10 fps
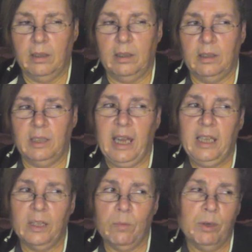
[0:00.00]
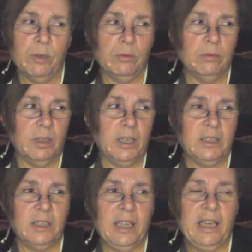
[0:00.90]
Leyla Boo.
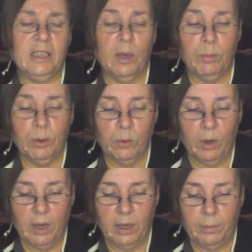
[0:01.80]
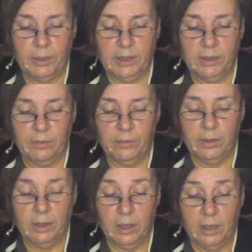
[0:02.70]
It's Leyla Boo, I believe.
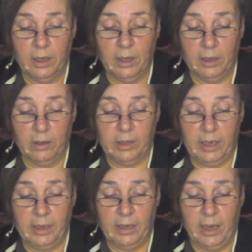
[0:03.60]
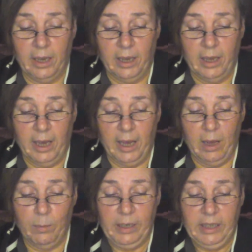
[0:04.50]
Okay.
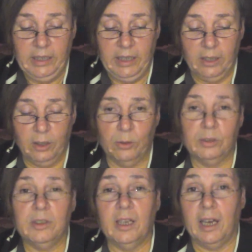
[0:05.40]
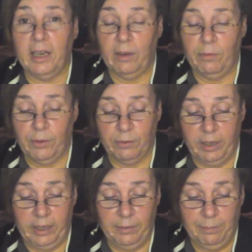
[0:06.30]
How many kiddos? I have
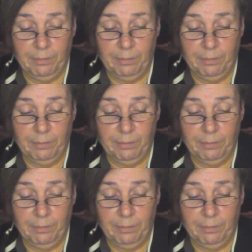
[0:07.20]
3.